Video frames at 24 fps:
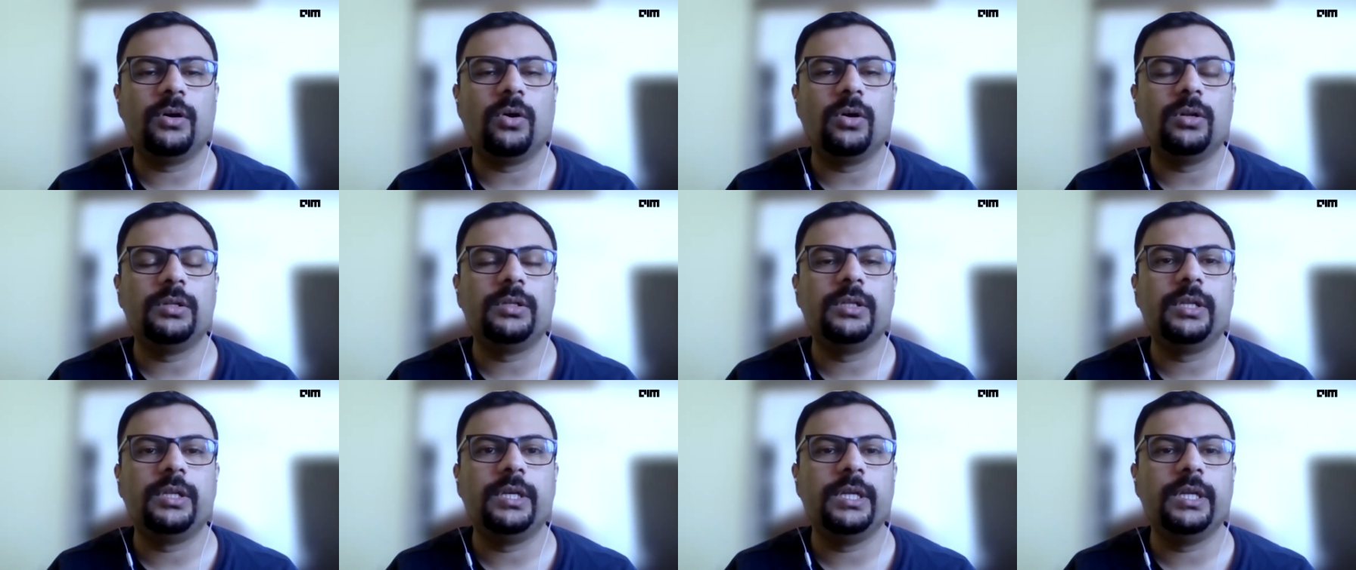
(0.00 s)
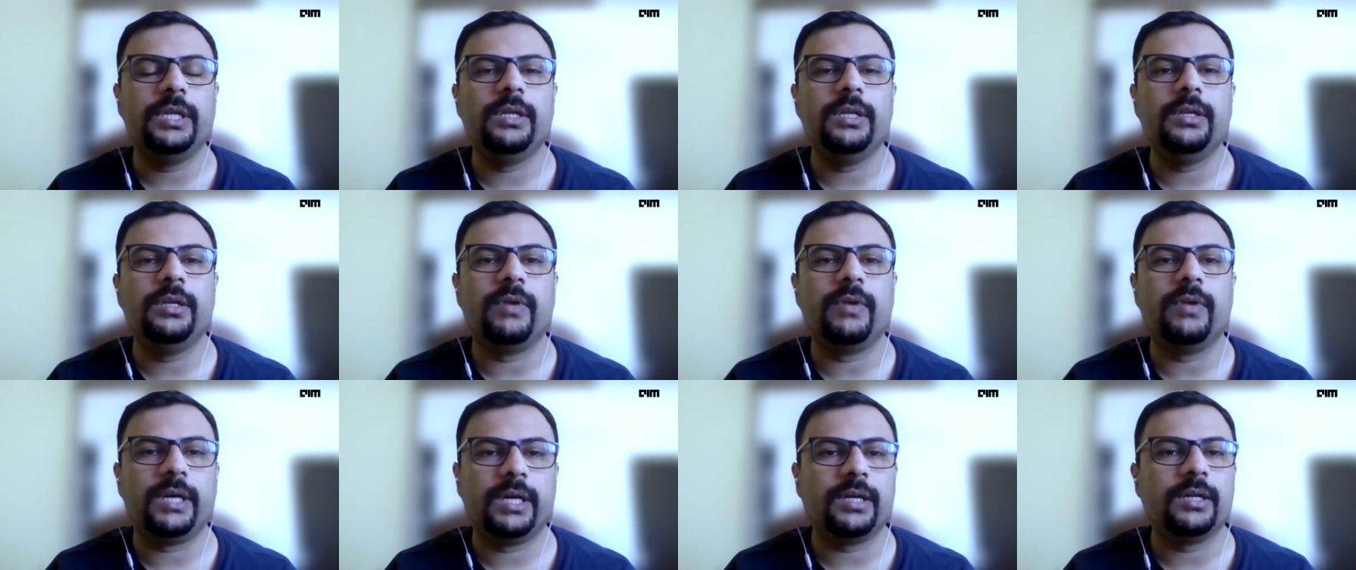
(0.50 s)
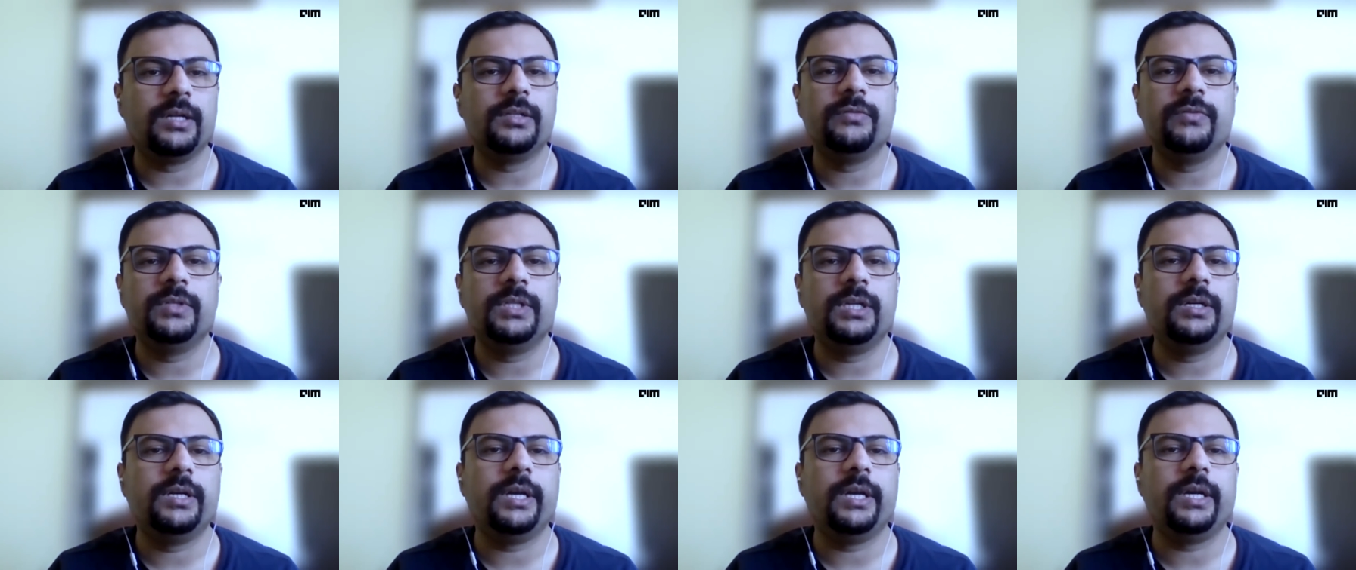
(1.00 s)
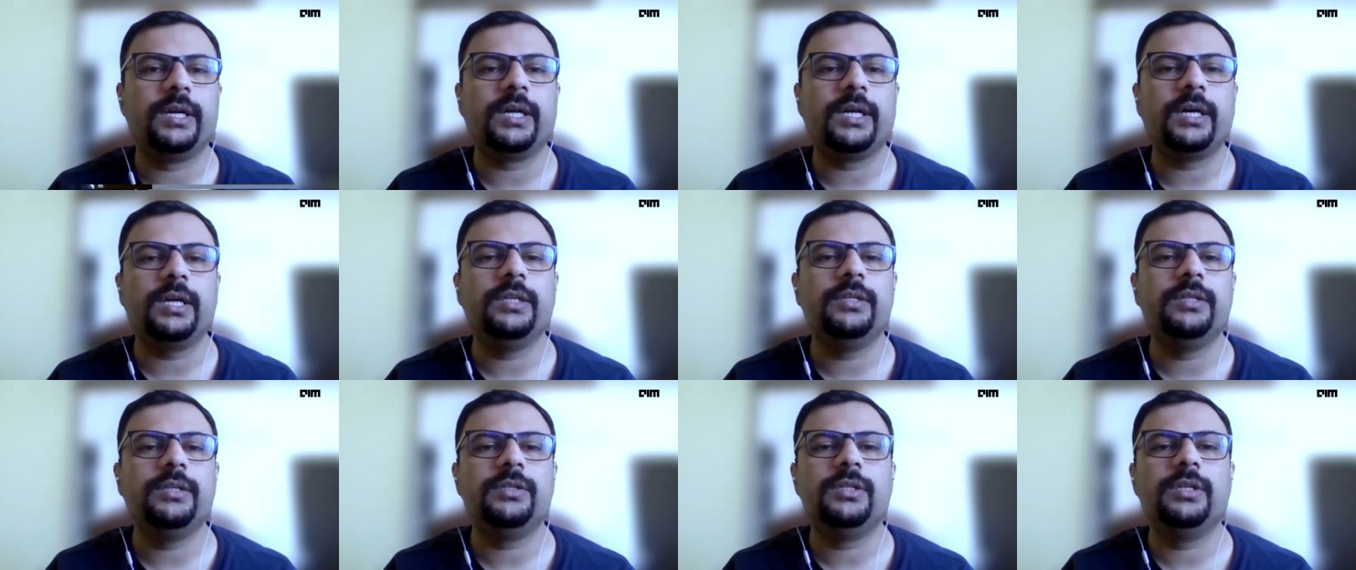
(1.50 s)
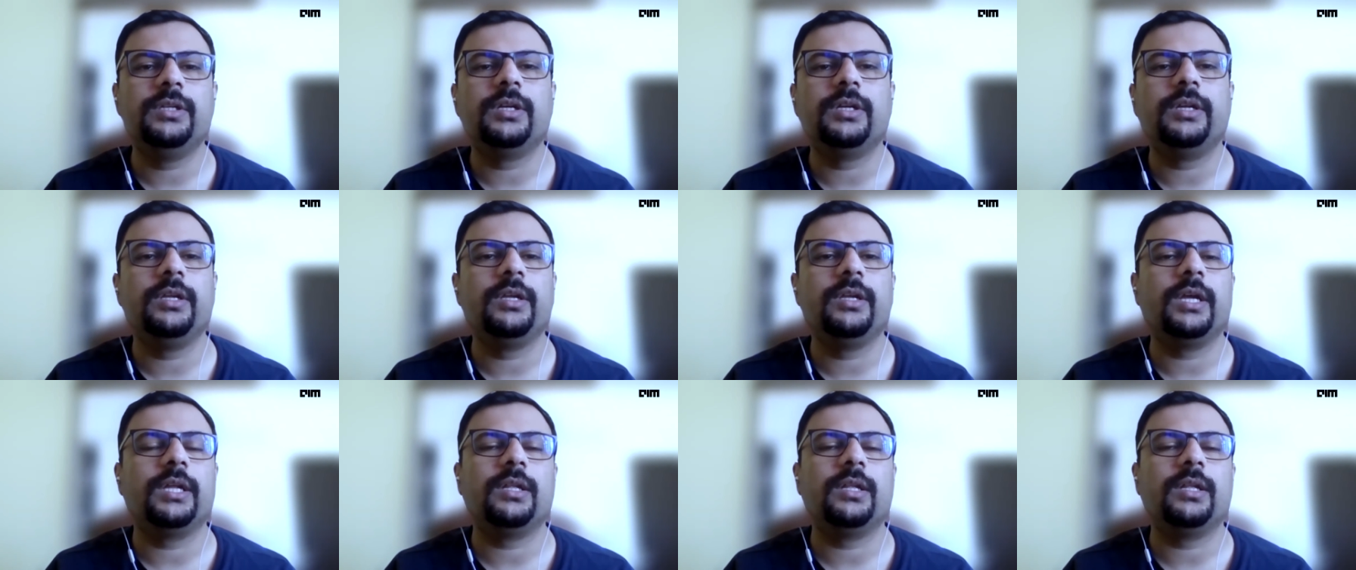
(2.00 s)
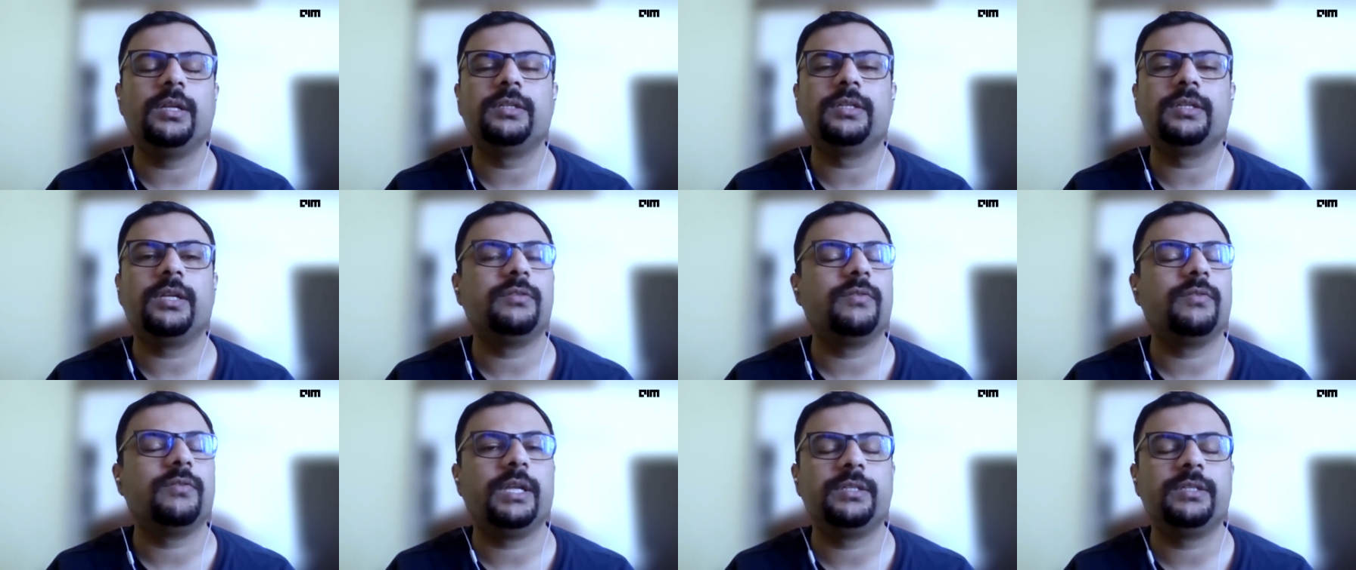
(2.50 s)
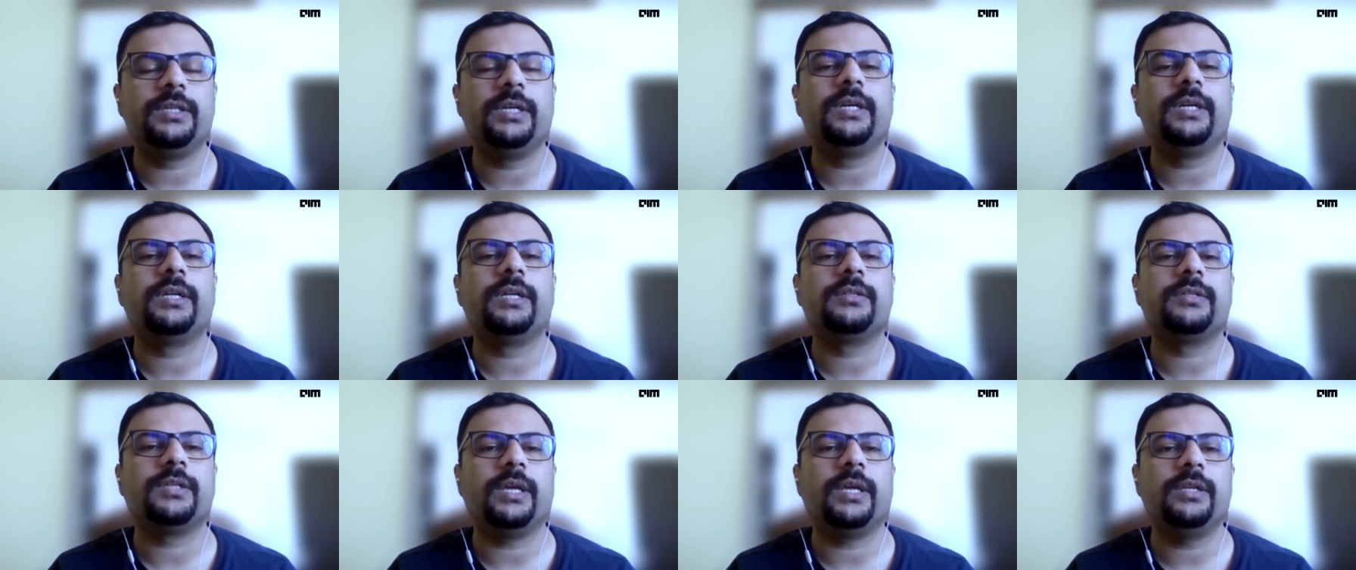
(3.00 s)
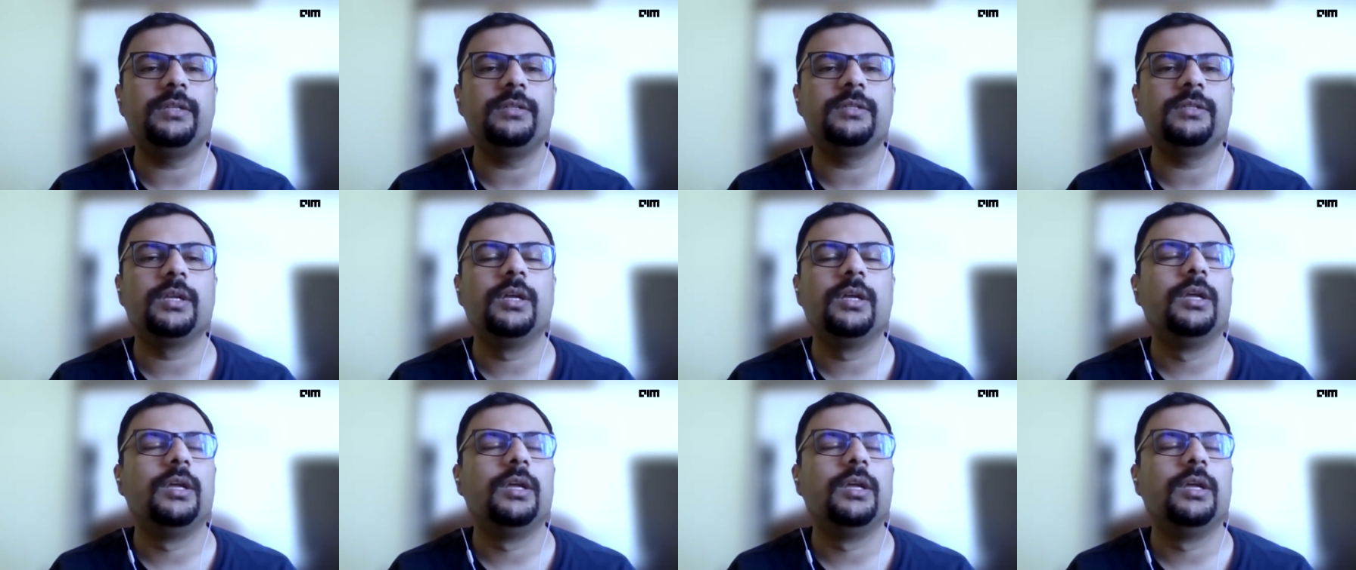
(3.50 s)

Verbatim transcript: all three verticals within data engineering, analysis, as well as data science.